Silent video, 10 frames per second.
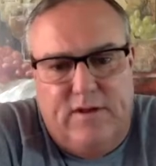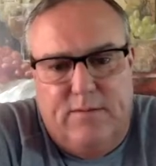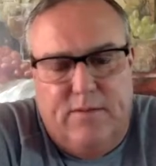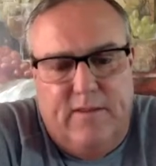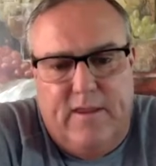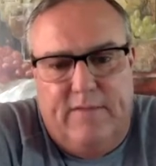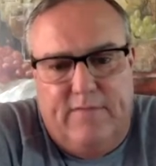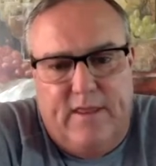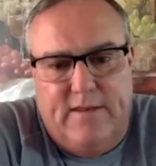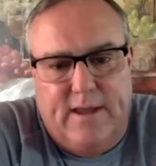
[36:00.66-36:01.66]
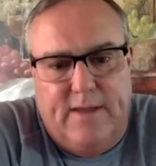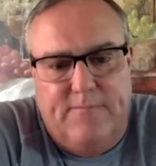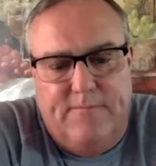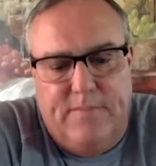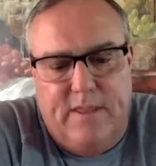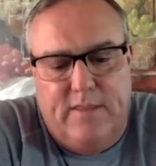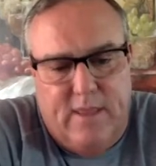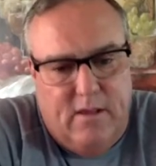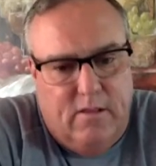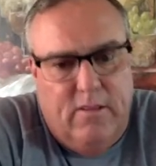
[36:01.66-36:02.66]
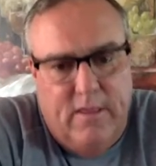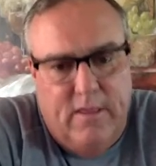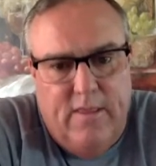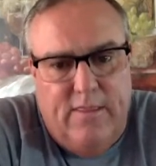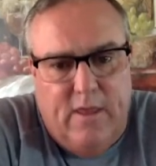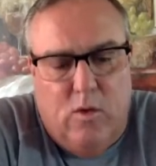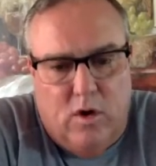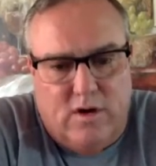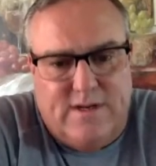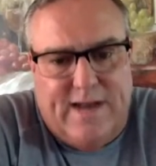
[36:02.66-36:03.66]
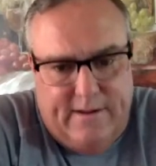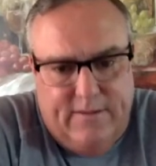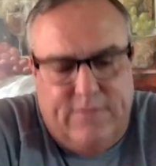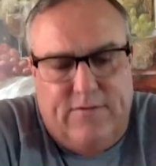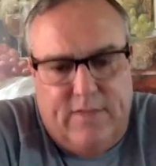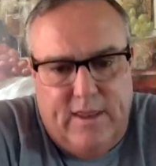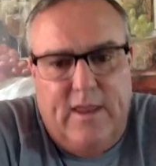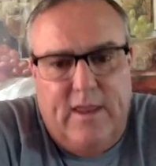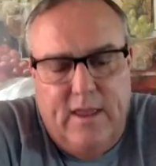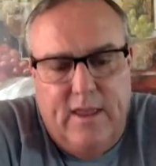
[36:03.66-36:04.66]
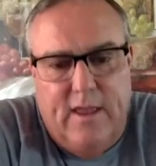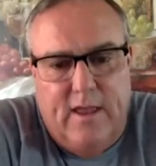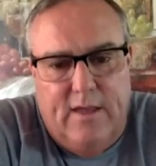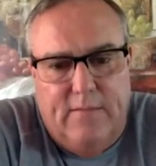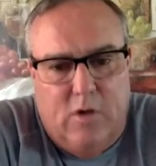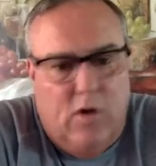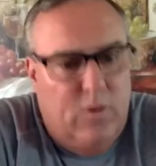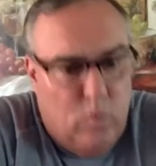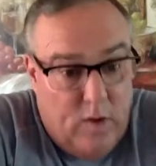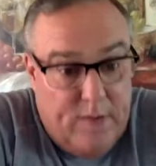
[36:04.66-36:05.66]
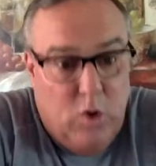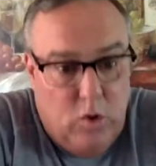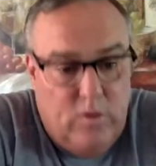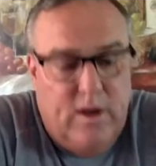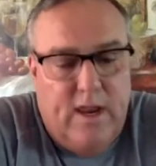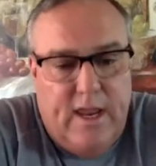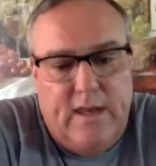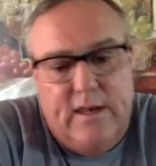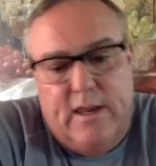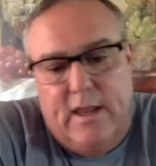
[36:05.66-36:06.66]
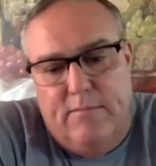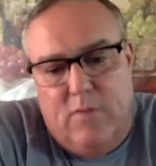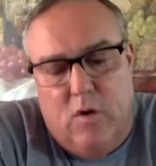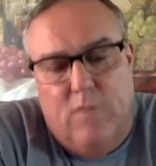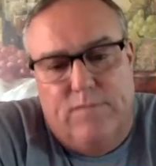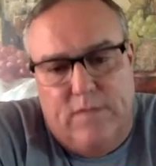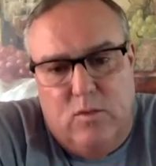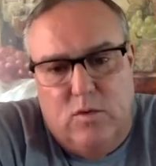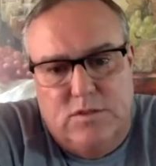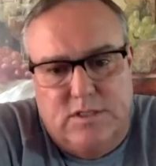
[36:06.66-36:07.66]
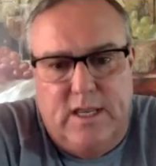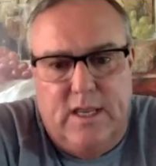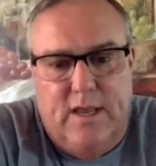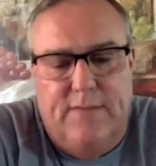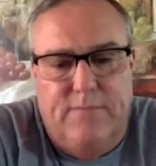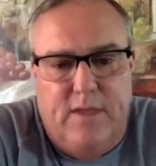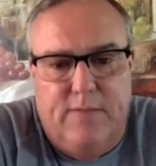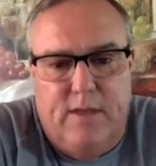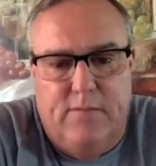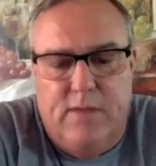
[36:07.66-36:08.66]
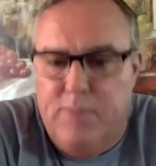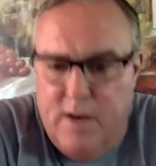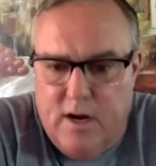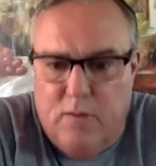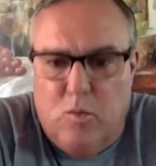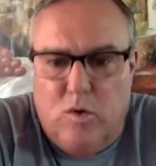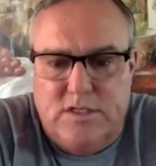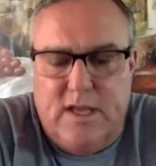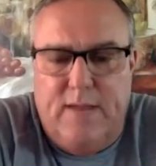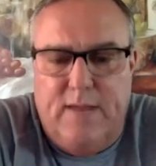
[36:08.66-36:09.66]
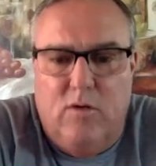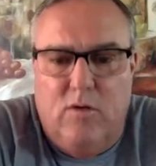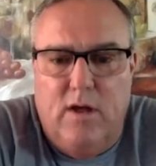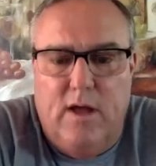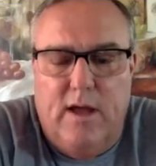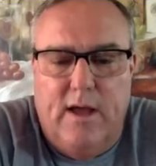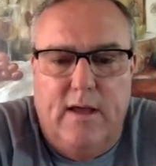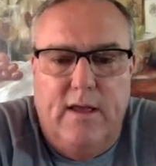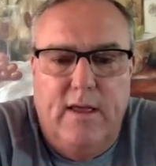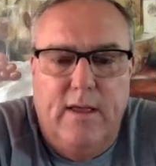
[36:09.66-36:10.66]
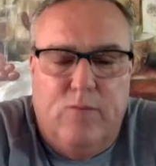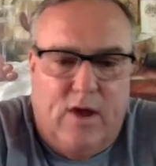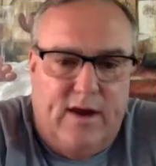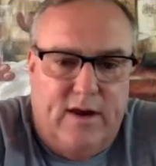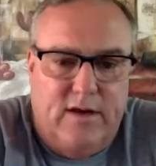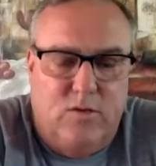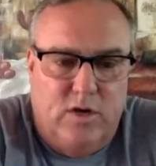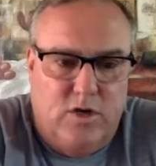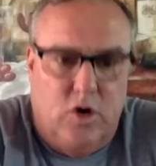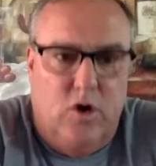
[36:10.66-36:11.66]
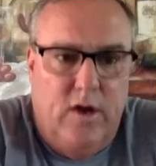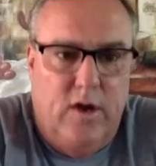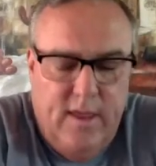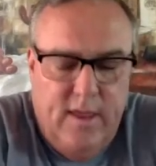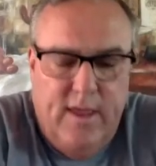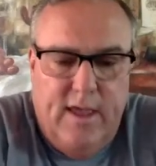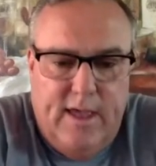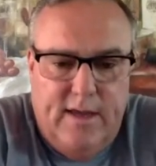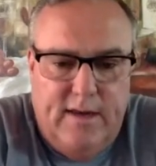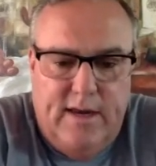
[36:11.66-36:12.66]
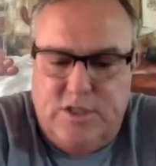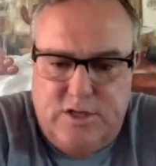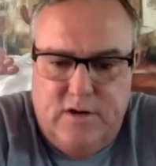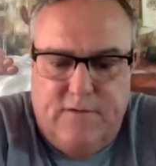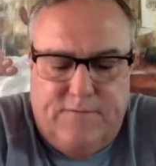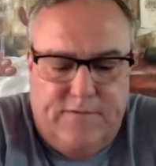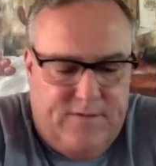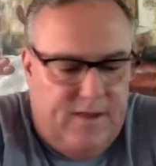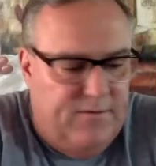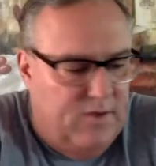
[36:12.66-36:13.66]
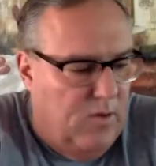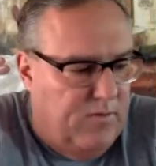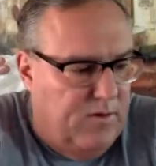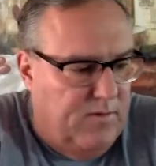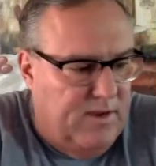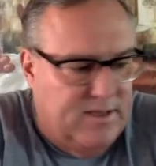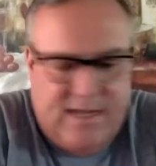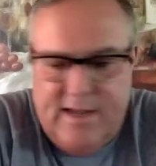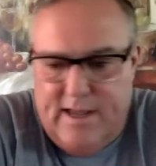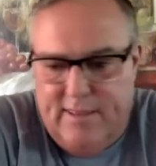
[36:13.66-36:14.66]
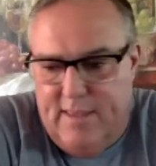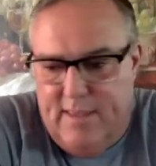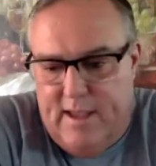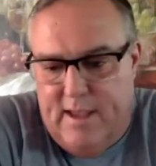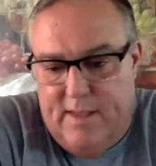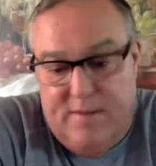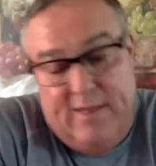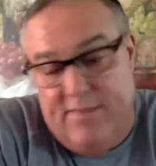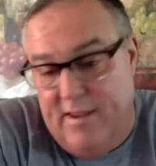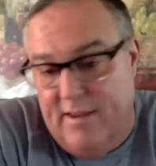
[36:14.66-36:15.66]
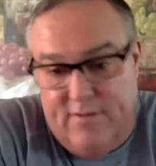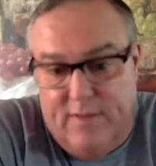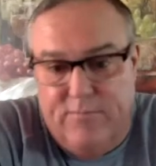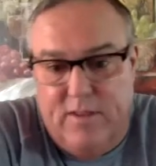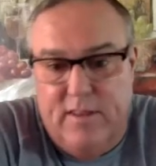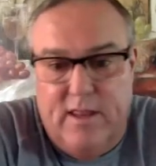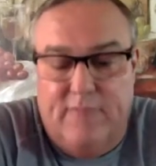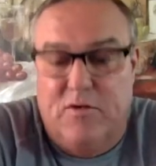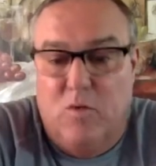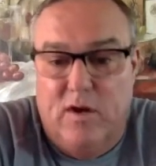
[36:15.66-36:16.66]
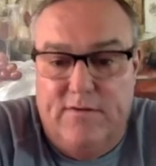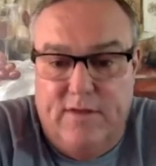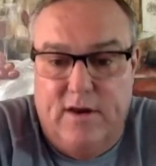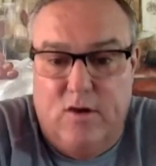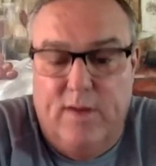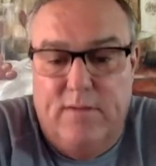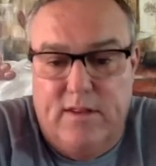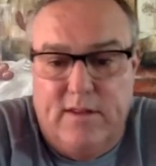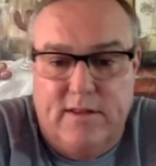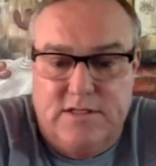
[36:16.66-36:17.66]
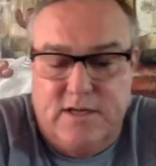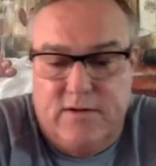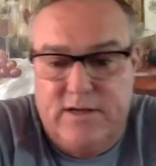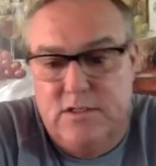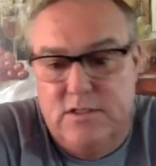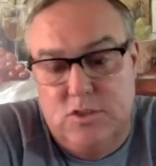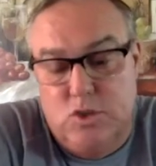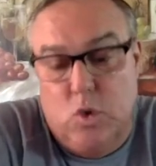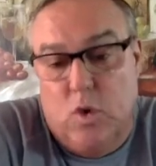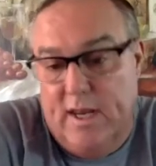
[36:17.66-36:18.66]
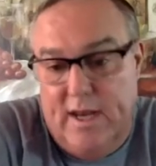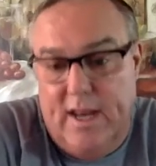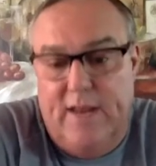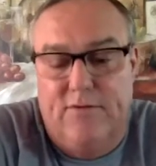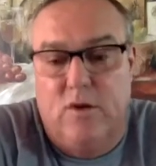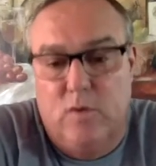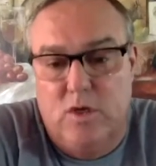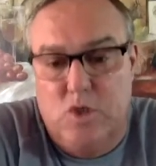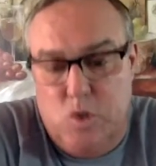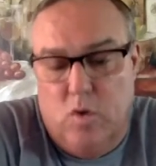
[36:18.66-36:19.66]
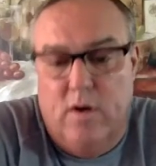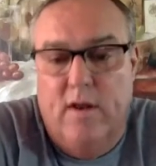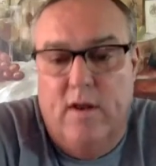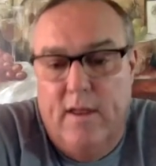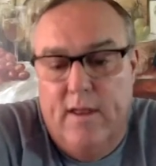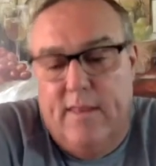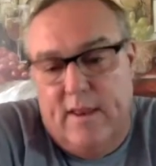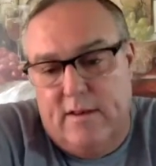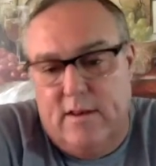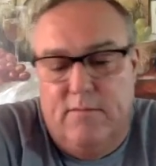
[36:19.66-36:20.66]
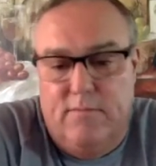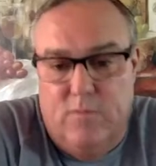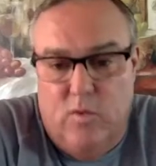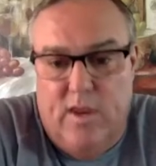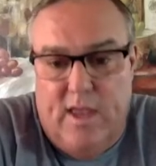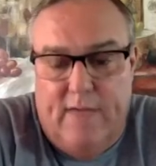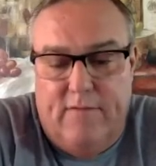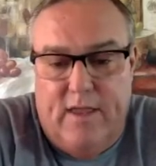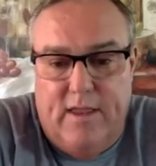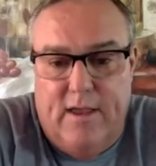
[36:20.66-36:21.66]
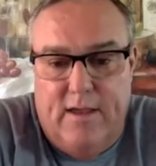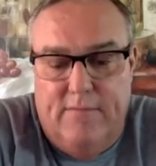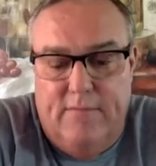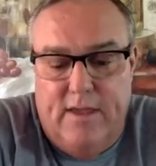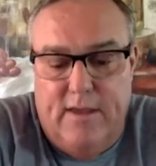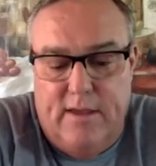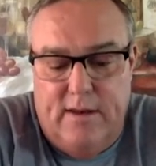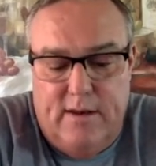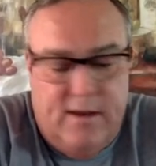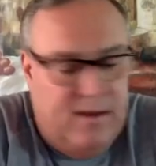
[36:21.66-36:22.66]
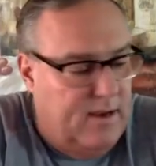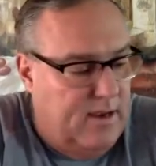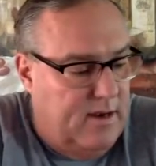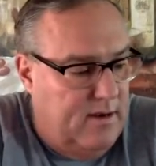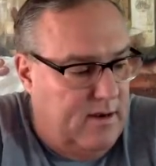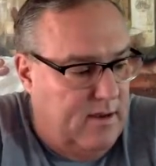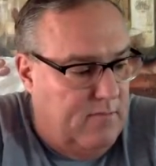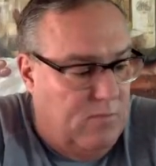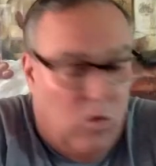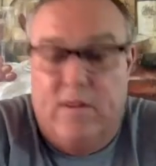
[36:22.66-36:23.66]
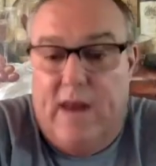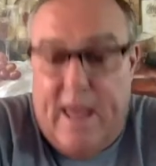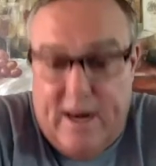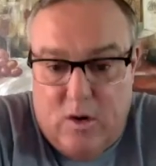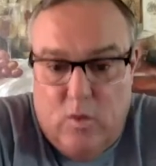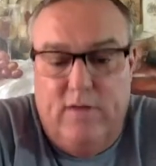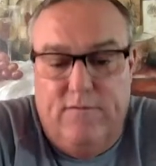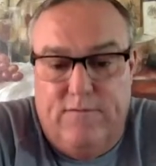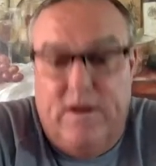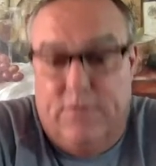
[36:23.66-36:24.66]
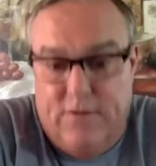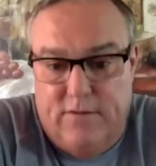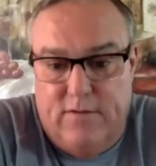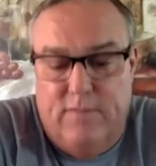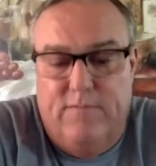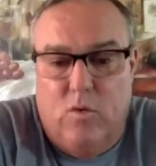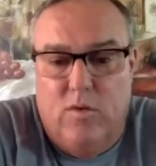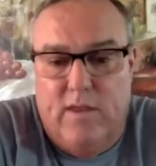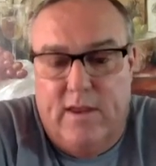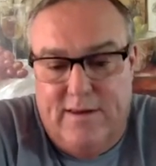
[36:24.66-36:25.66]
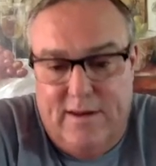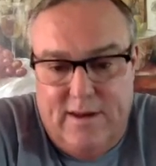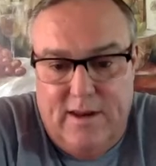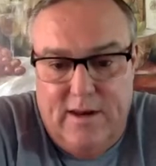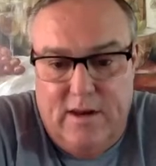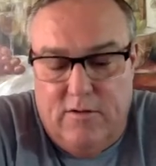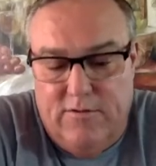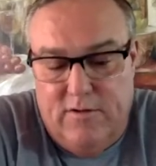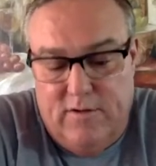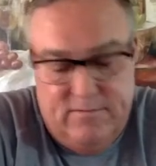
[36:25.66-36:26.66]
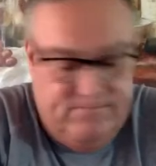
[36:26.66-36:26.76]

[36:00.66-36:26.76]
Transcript: to believe that um, that they'll they'll work tirelessly uh, on the reboot, and uh, hopefully we'll see a, a, a bigger, more stable uh, product return uh, next year for the season opener. Because I, I I mean I think it's something that everyone is in agreement that the series sorely needs to ensure that uh, we have a, uh, a, a, a, more than adequate feeder system for the NTT IndyCar Series.